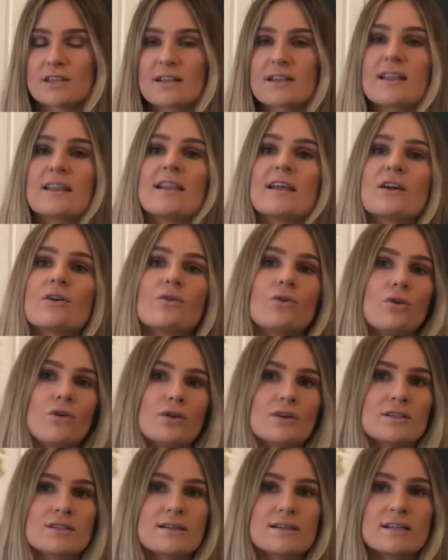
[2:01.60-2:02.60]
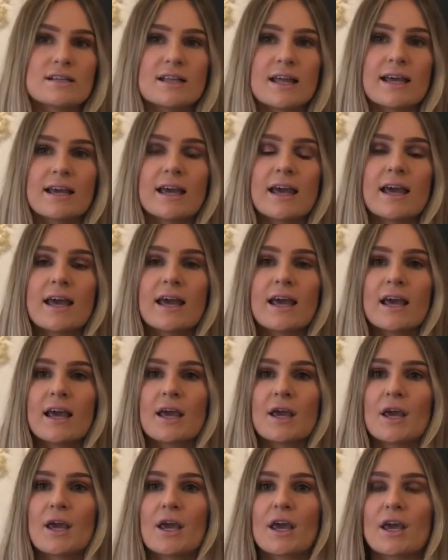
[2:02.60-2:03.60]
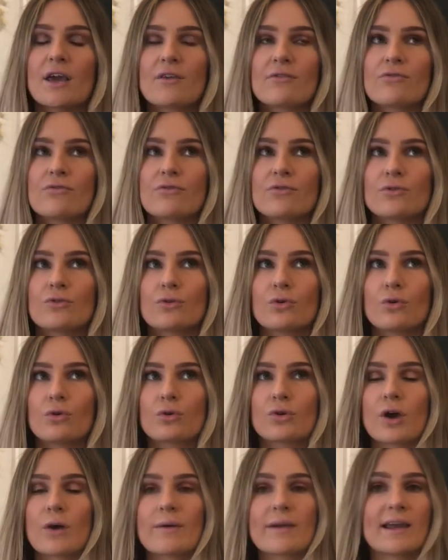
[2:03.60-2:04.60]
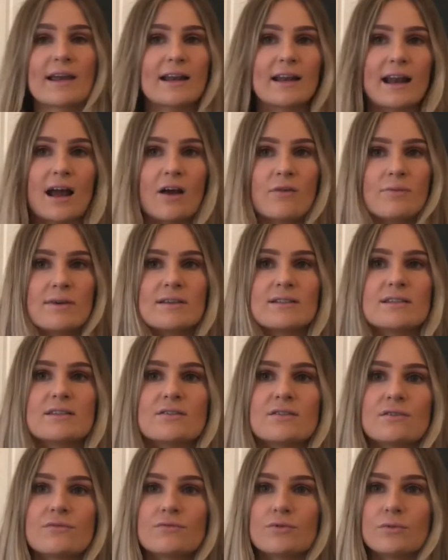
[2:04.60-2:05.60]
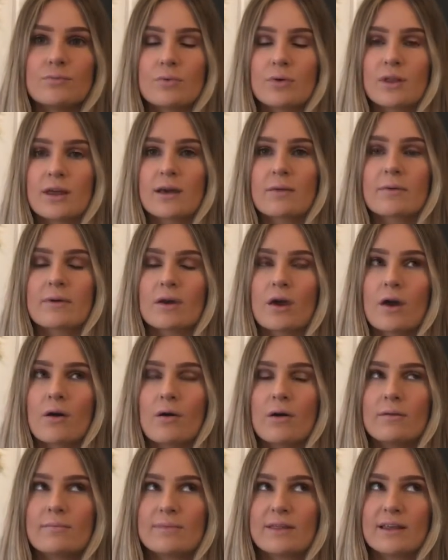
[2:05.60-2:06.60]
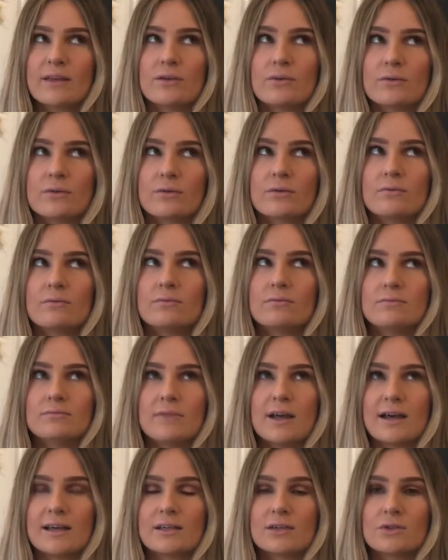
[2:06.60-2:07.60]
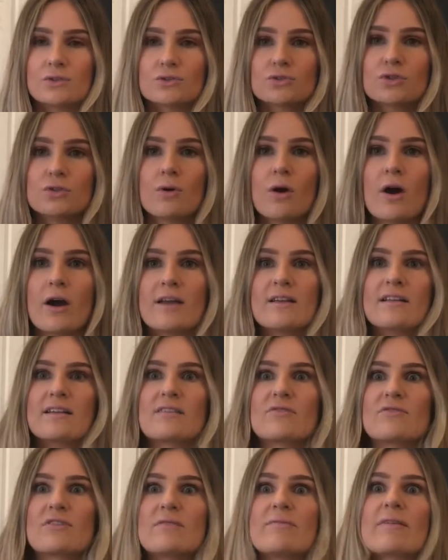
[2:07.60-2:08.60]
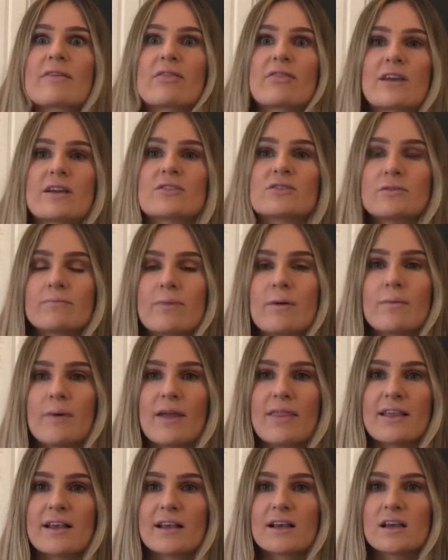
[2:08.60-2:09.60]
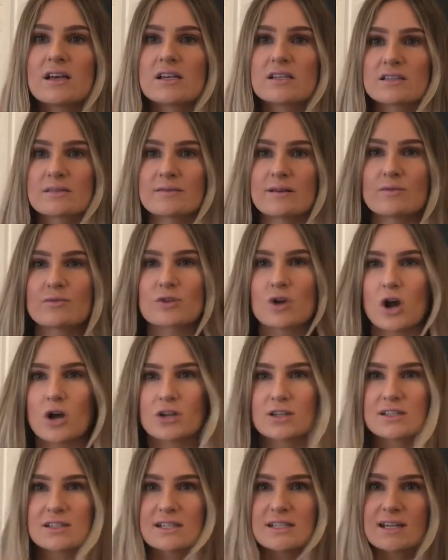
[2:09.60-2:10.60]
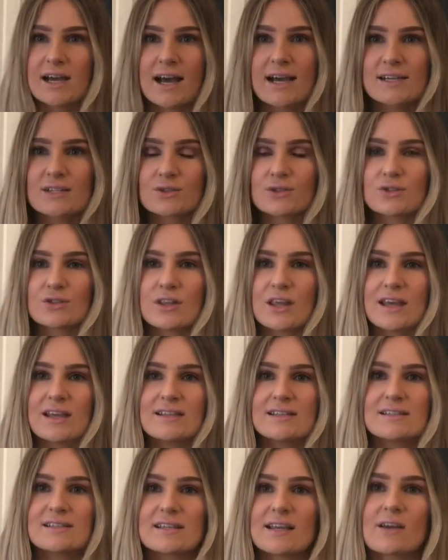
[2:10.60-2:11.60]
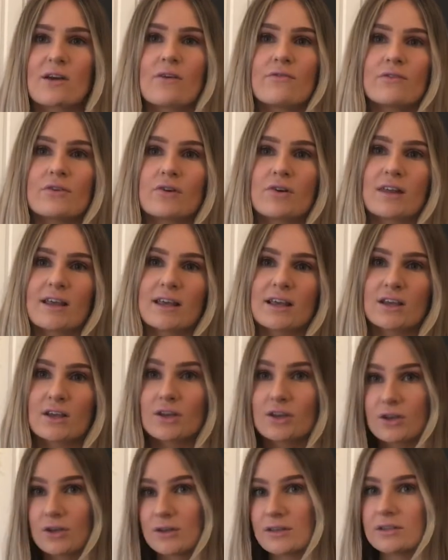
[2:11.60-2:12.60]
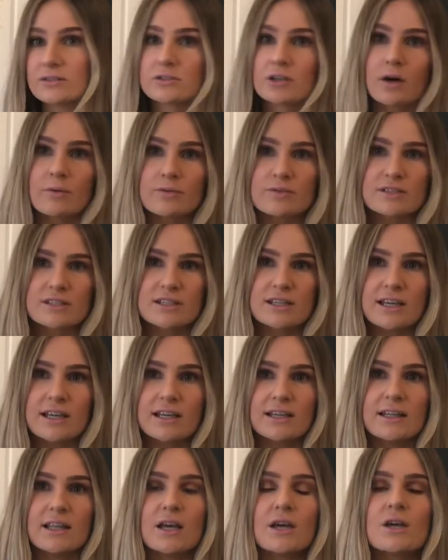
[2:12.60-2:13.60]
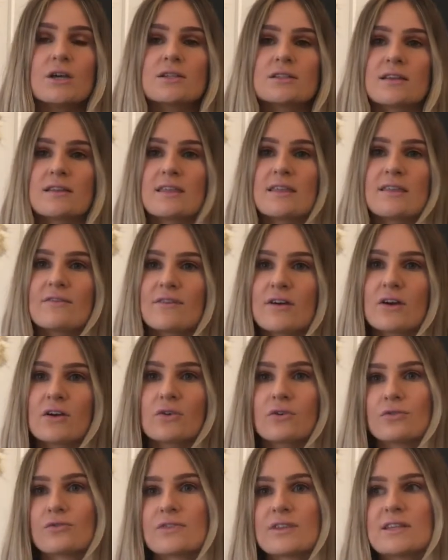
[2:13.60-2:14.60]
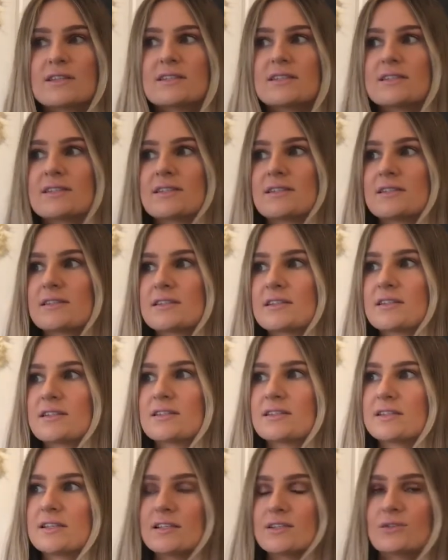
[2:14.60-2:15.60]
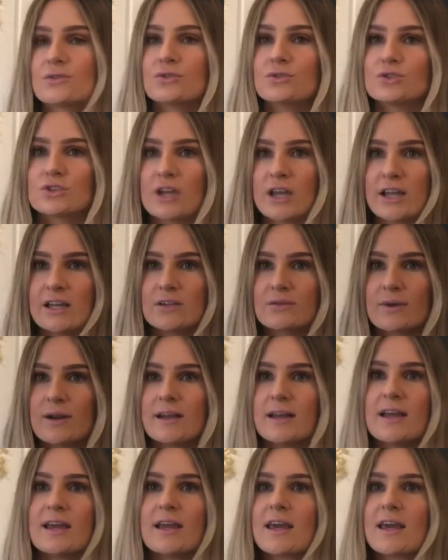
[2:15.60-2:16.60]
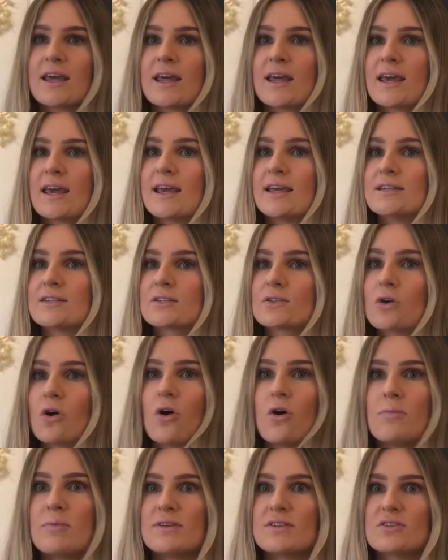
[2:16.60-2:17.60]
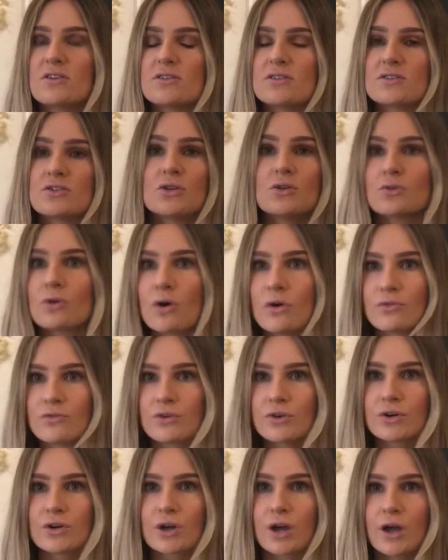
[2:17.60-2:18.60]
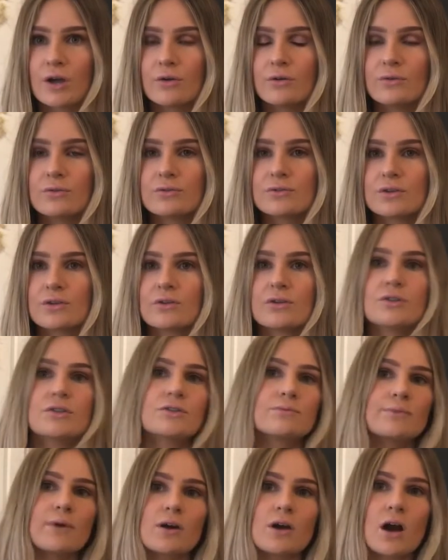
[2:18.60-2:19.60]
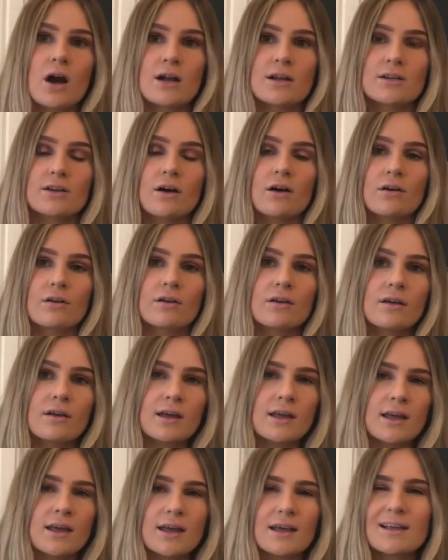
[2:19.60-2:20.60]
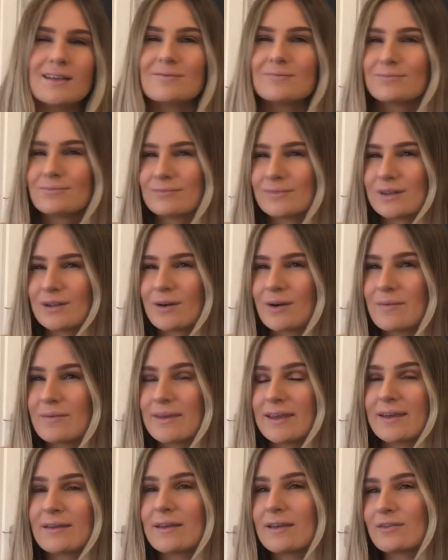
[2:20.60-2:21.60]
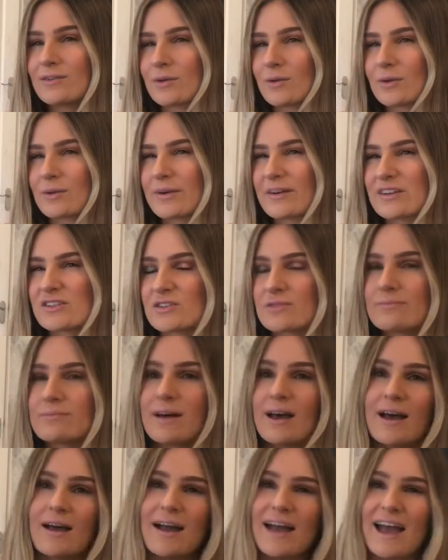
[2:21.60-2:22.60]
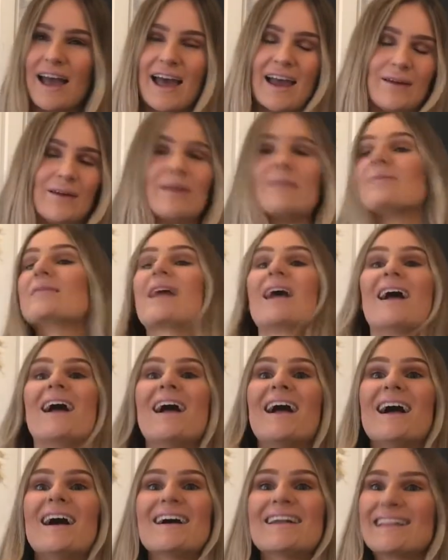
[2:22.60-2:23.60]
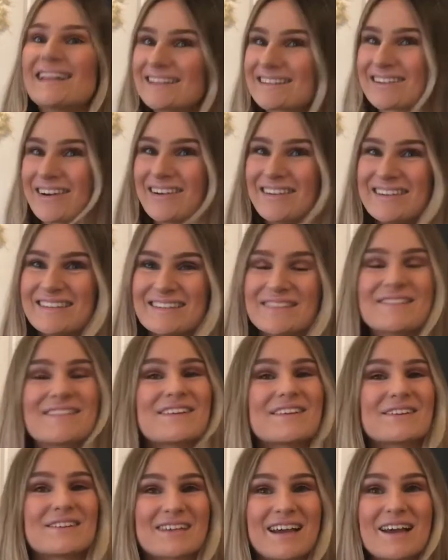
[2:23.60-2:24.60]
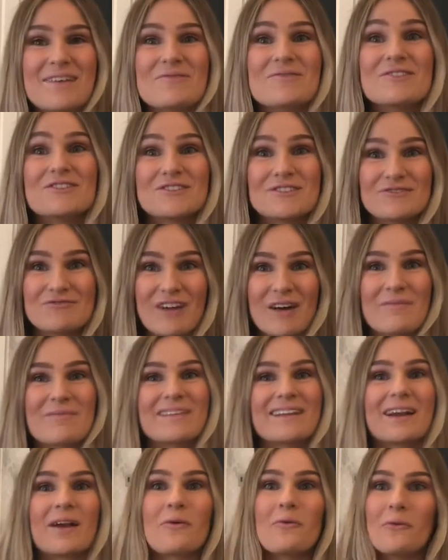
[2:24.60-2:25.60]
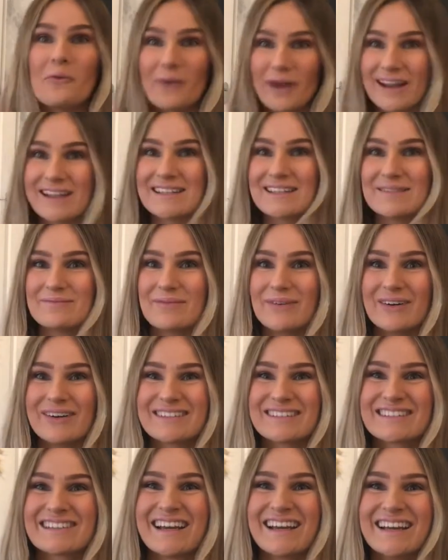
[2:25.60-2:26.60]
I think they're good, especially like if you're going in and out of places. If you put like a big coat on, then you like you're too hot in like a really big thick jumper. But I think sometimes cardigans are nice because they're easy to take off and you got like a cute little top underneath. So I think they're very good for this seasonal change when it's cold but it's not too cold for a coat so you just put a cardigan on you know what I mean? If you don't want to wear a jumper. Anyway, let's get on into the video because I'm rambling way too much.